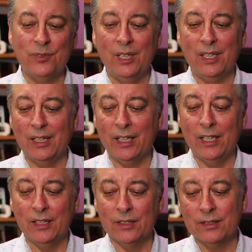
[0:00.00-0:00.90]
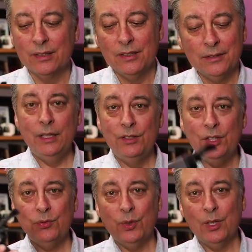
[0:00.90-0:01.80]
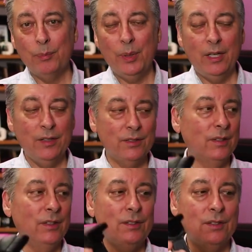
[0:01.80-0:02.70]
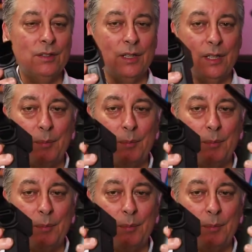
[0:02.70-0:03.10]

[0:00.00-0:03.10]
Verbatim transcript: for anything else. And then just for comparison, this is